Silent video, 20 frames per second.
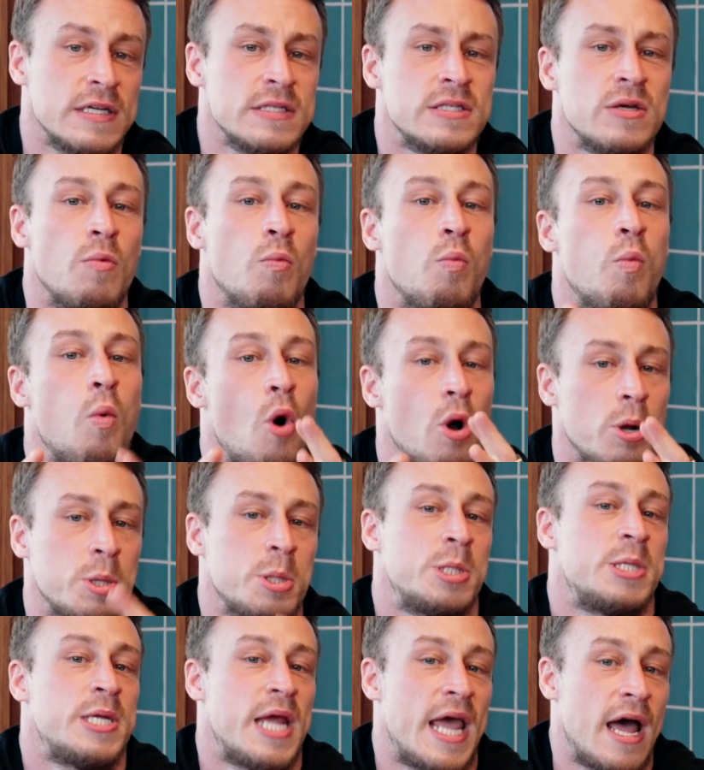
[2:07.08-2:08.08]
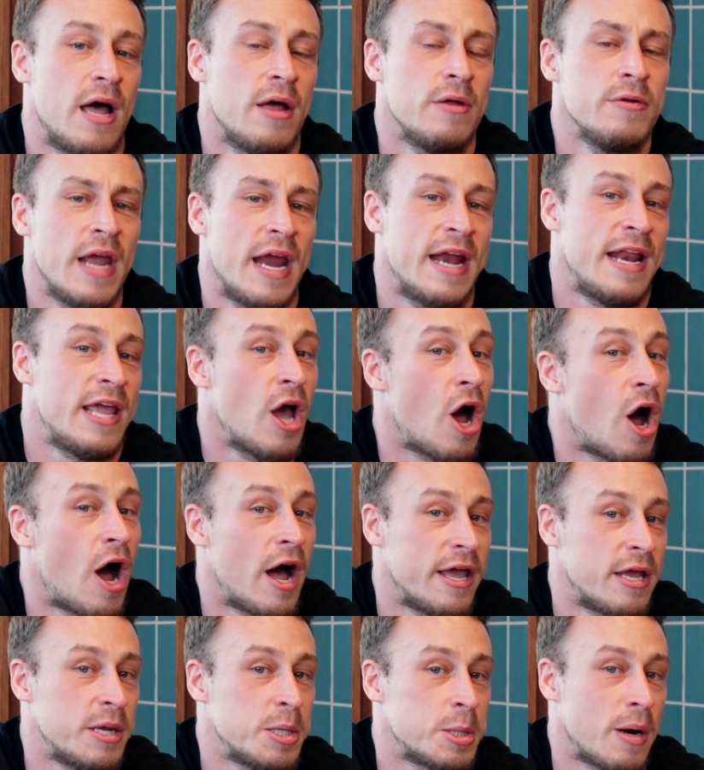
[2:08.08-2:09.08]
to wash down any high
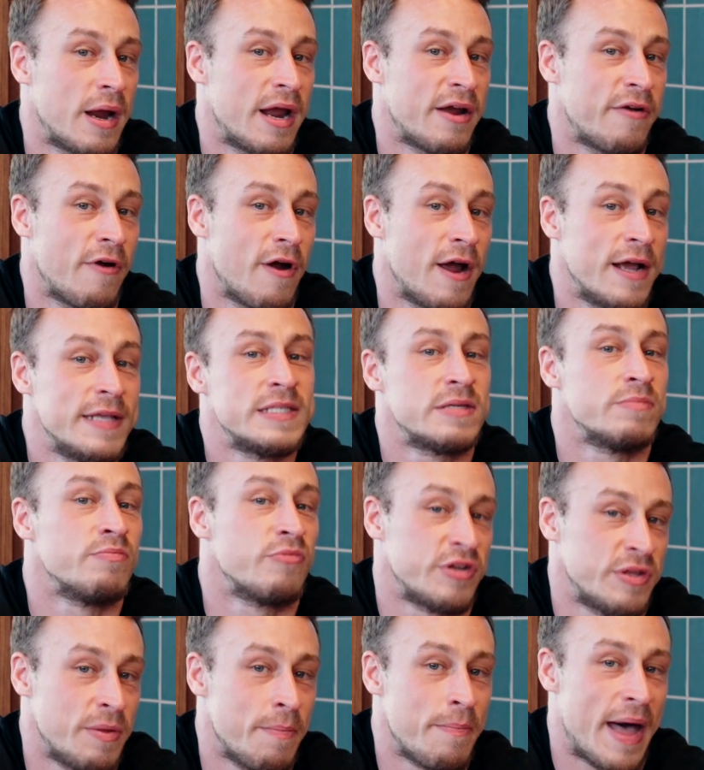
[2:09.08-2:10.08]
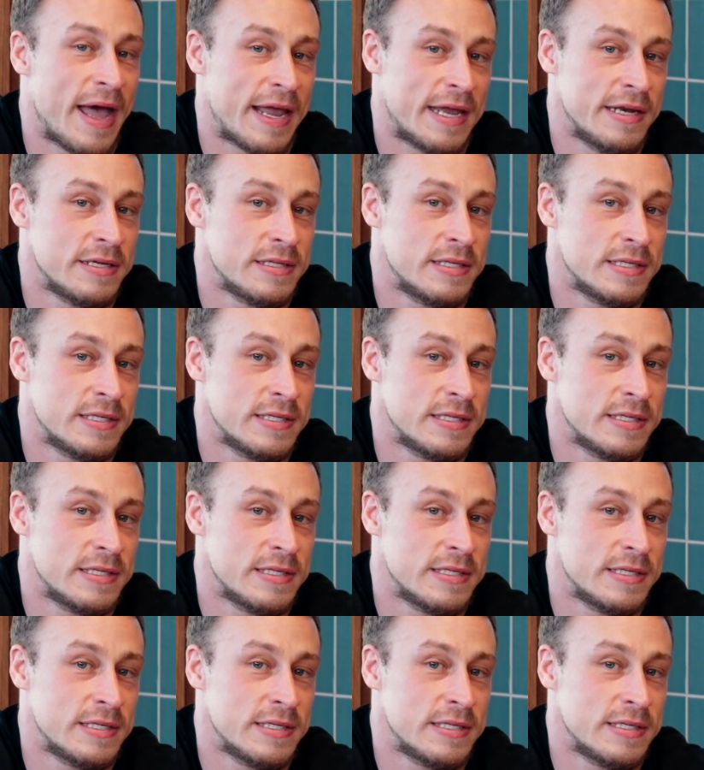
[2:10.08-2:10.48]
and dry grinds and bring them back into the